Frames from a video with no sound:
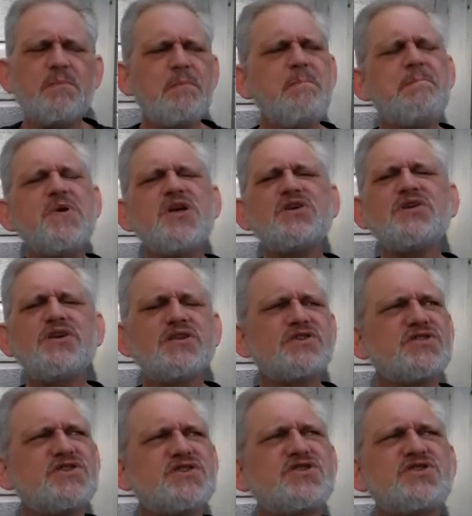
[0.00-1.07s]

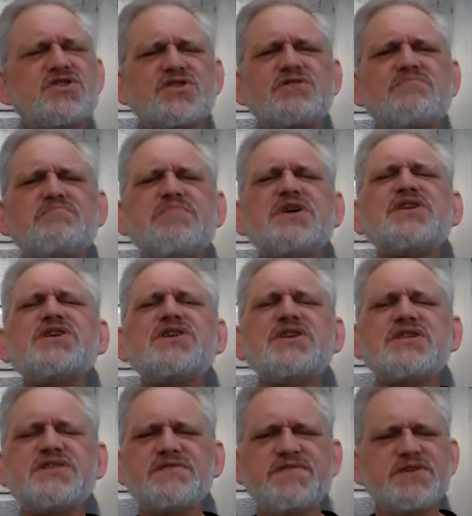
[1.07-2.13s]
Millions,
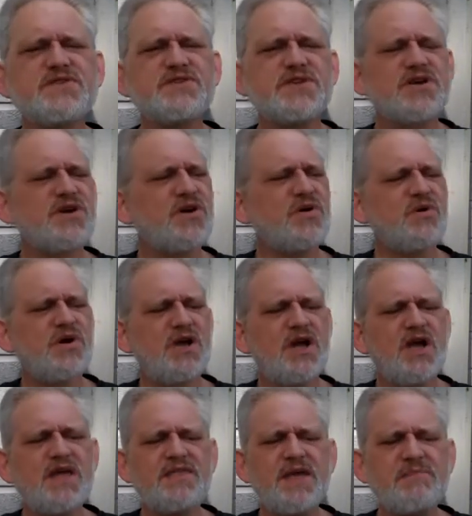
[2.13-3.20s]
billions of years ago,
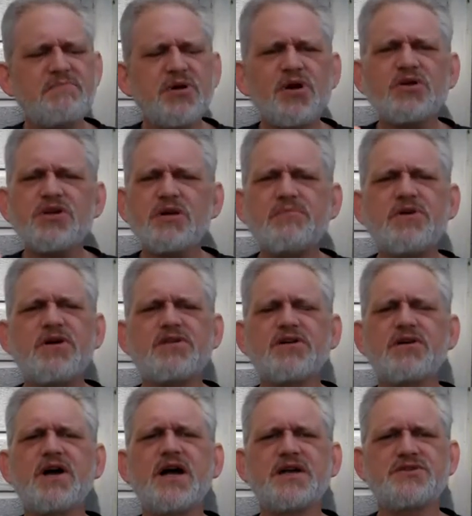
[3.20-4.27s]
they burned up all
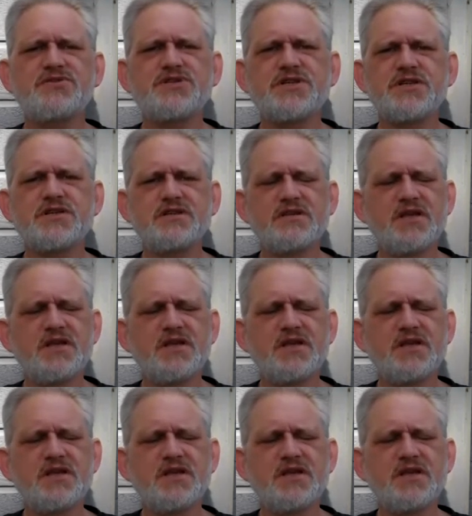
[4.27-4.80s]
their hydrogen,